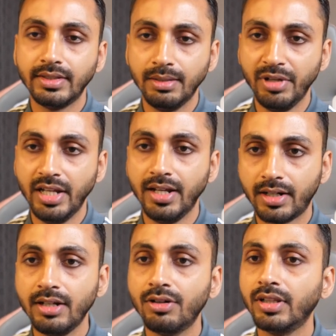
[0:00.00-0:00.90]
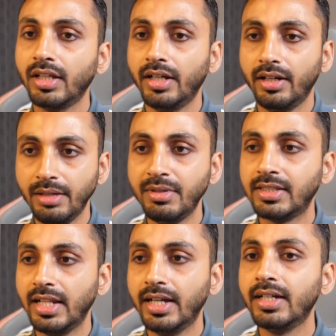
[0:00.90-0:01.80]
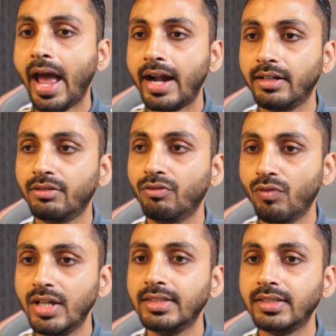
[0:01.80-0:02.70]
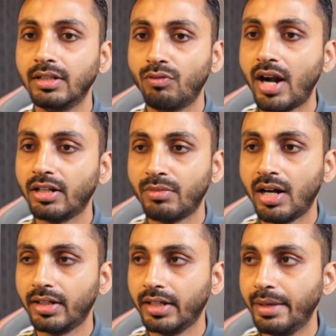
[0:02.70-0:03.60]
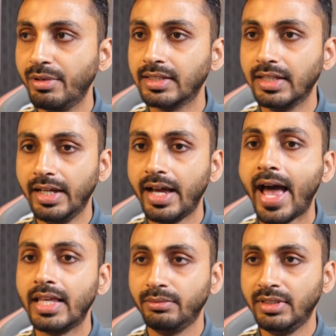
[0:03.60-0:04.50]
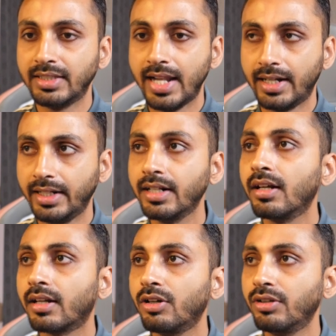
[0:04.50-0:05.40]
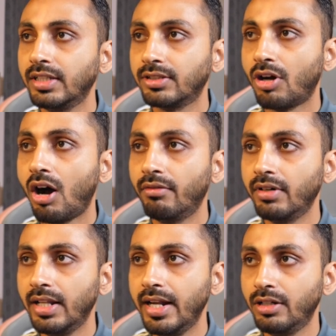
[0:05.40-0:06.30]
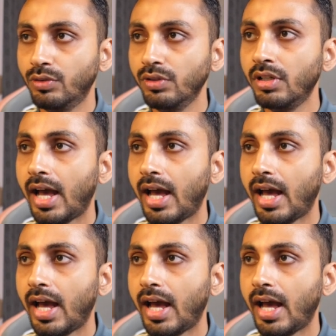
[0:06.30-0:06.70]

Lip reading: Simply click on the image layer, and once the watermark image layer has been selected, click on this overlay tool,